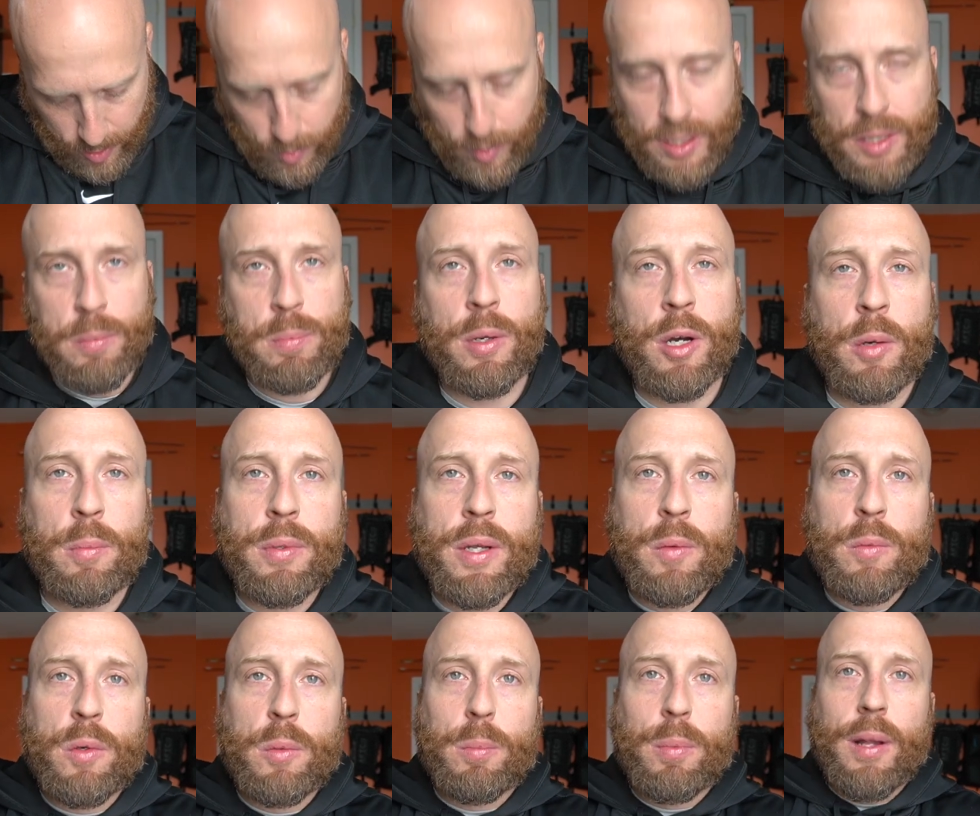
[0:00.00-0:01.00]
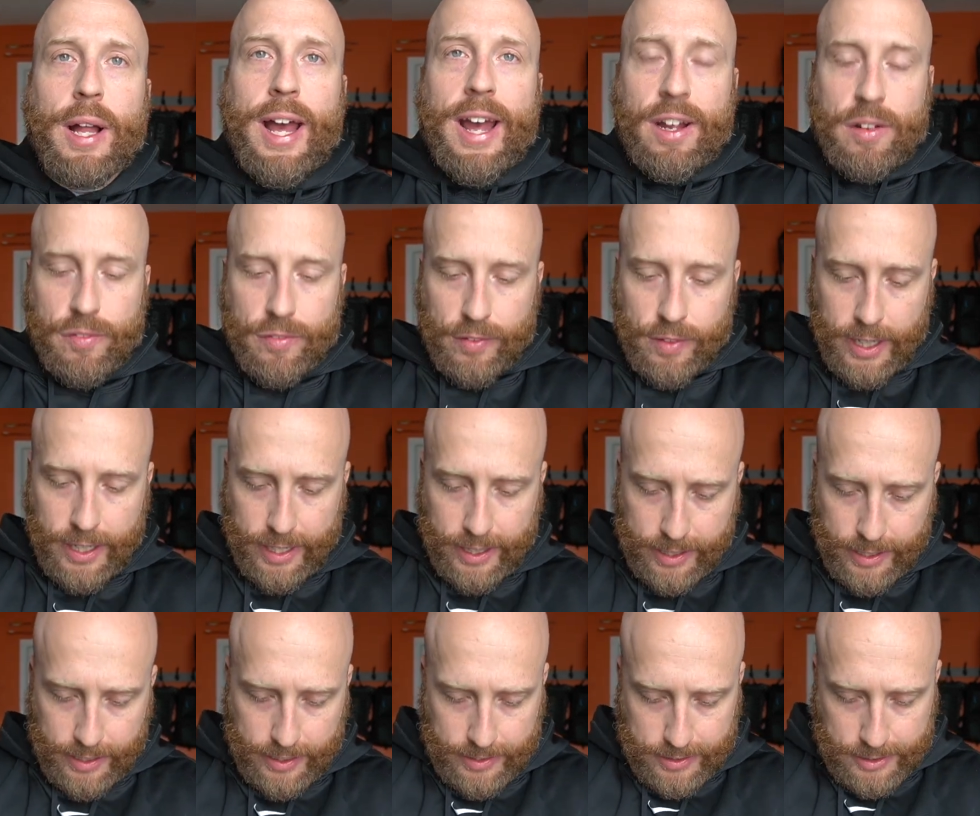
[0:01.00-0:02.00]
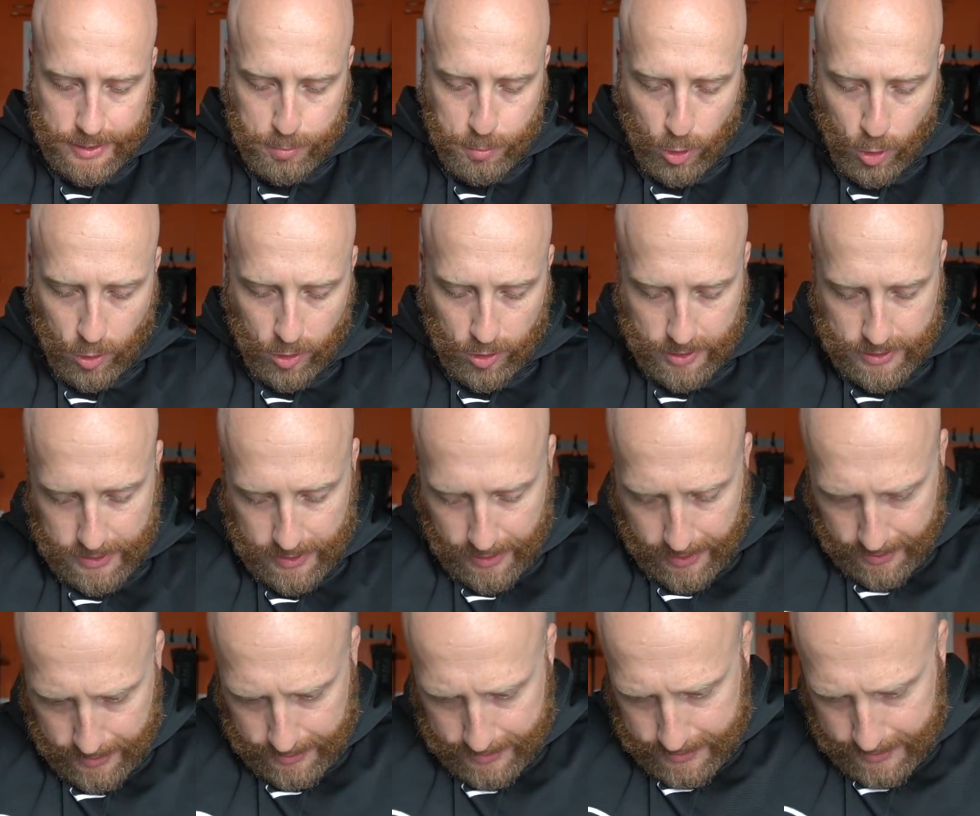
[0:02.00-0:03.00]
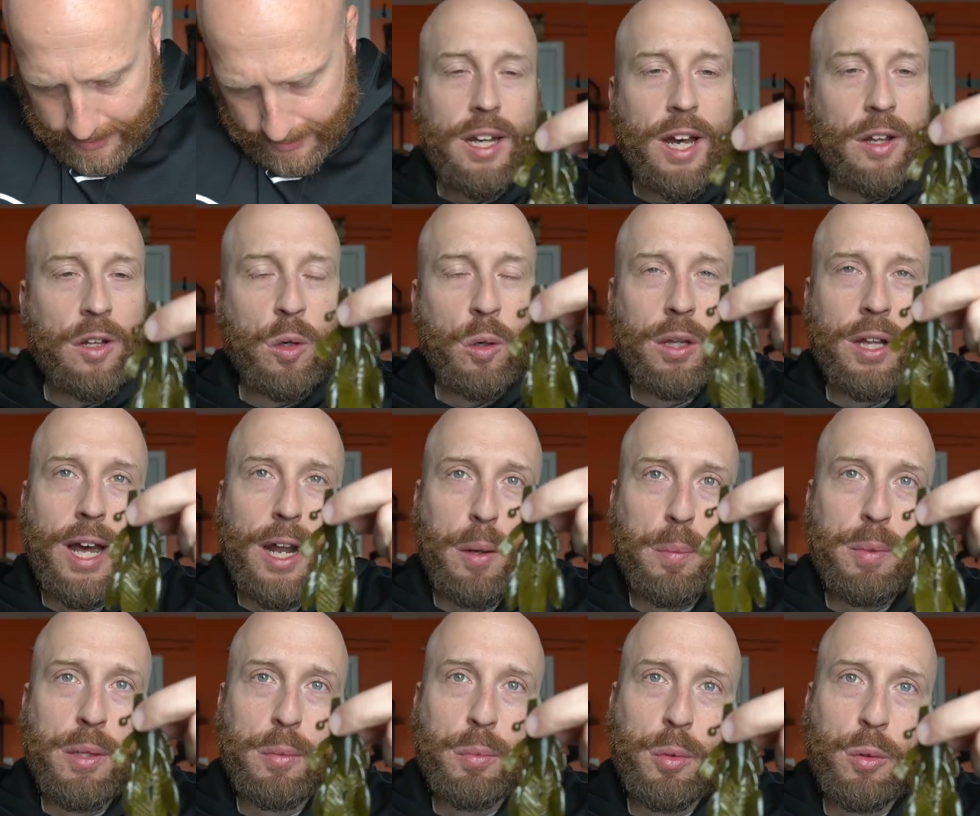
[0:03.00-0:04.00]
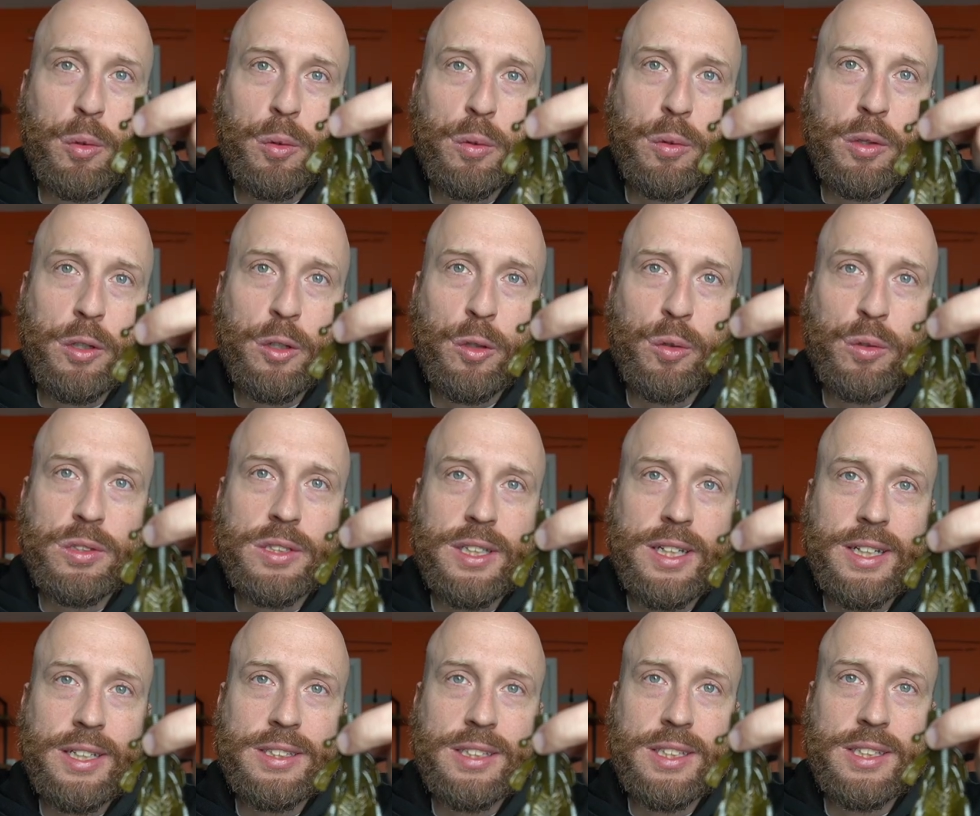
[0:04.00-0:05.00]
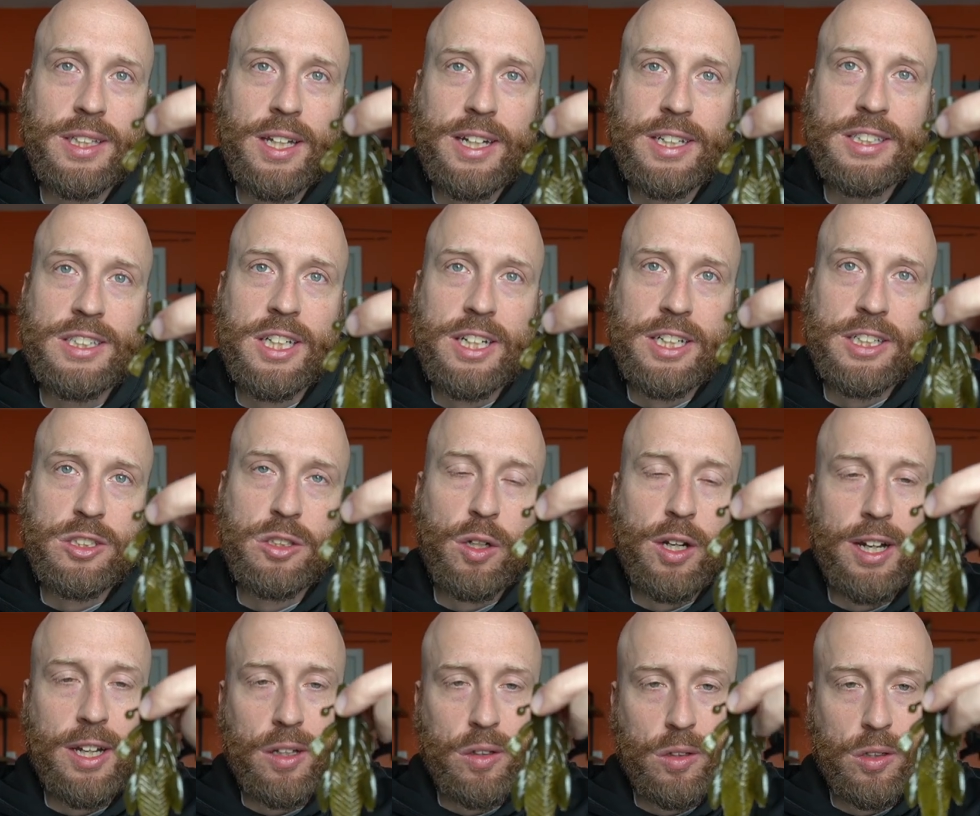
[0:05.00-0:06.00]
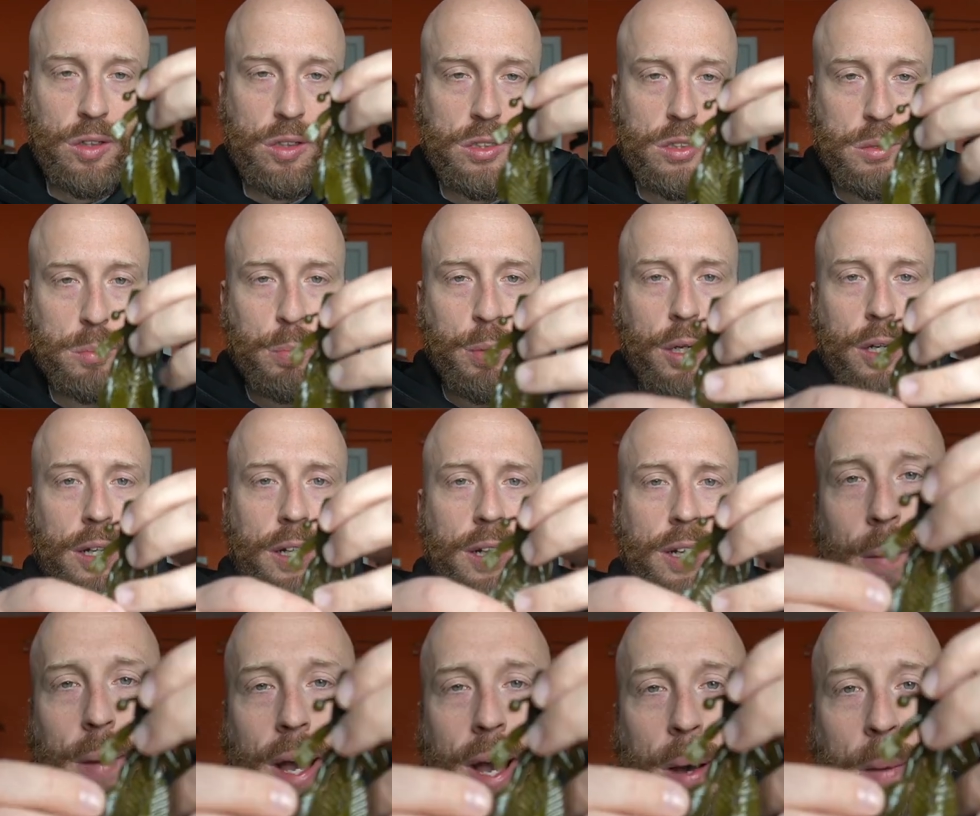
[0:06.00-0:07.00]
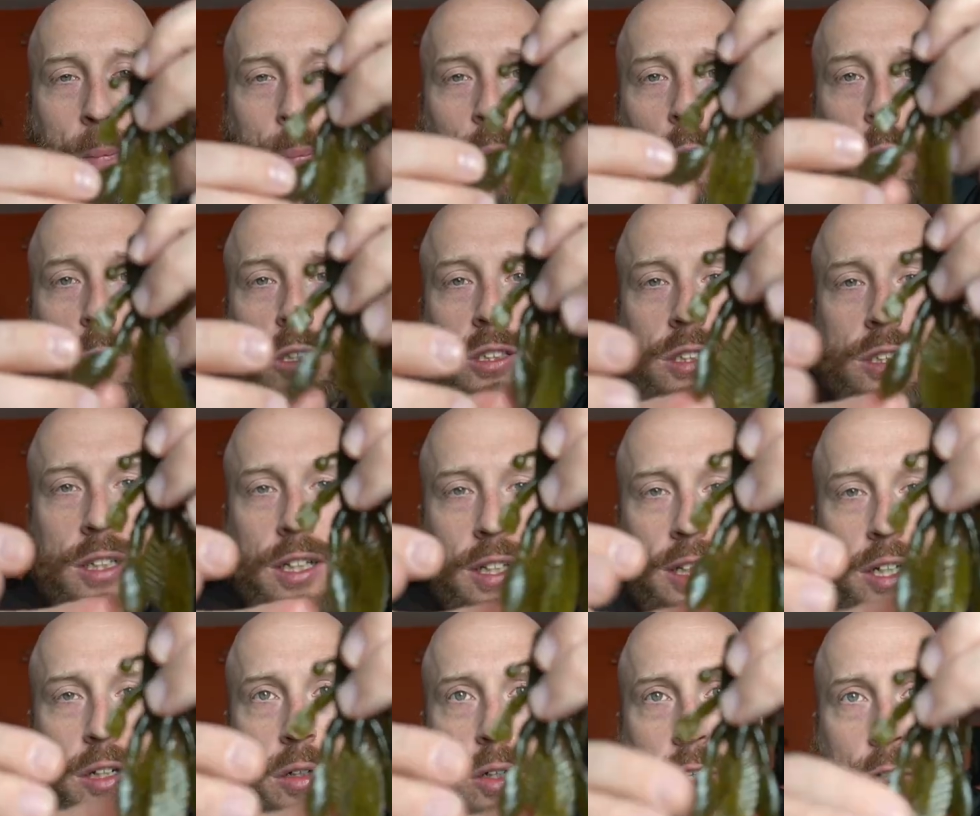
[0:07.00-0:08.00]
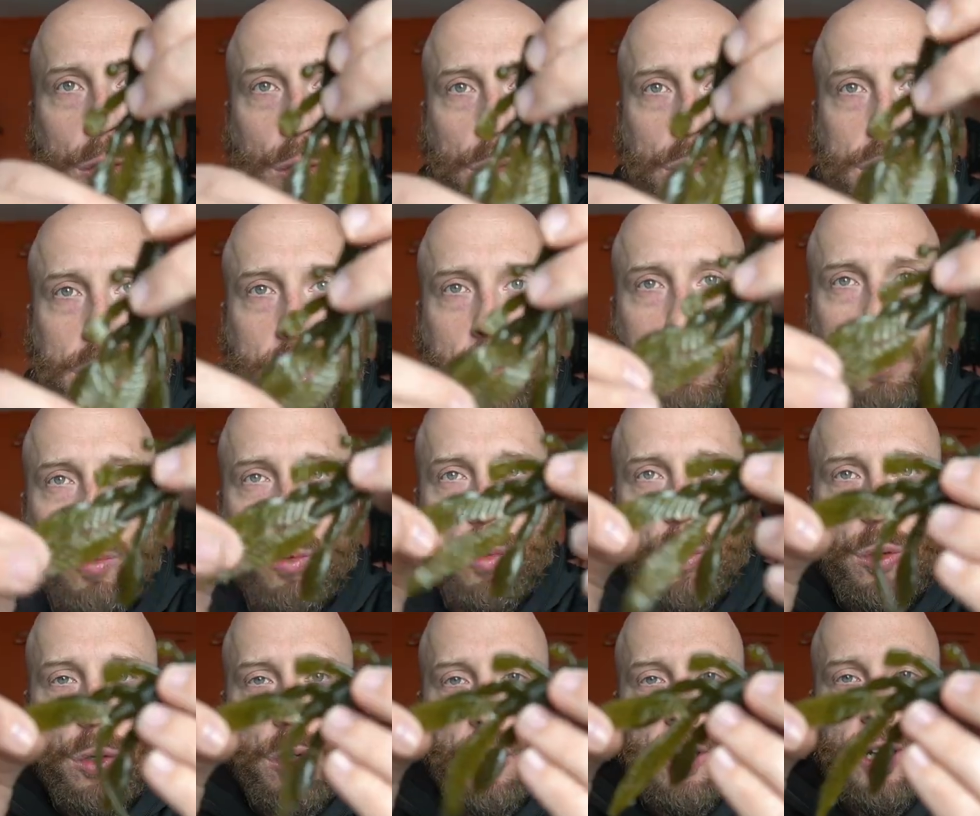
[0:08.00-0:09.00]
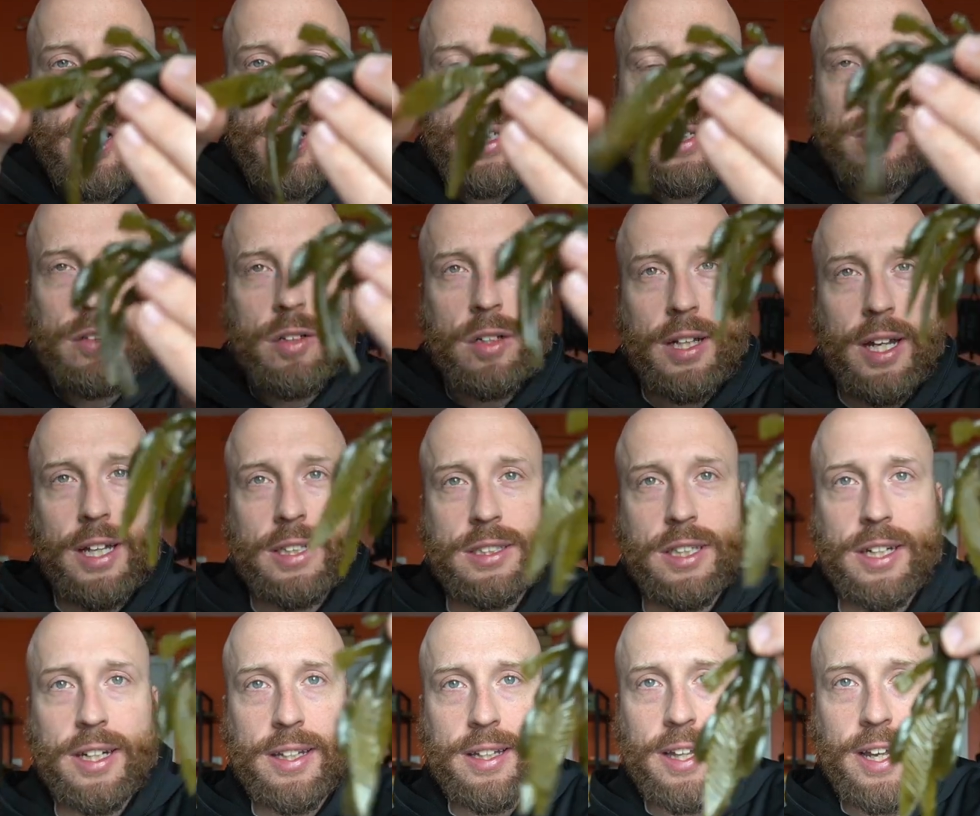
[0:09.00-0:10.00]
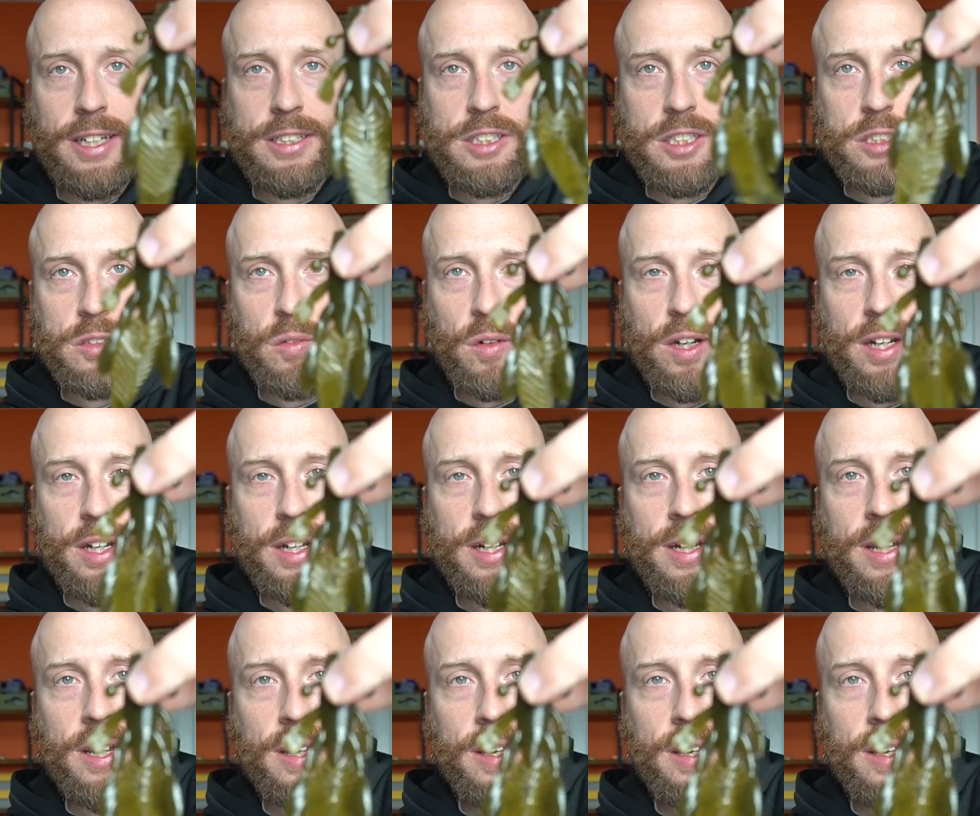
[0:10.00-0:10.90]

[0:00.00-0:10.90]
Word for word: green pumpkin with black flake in the smaller size. I know a lot of people use these as like jig trailers, but I'm personally gonna use it more as like a Texas rig.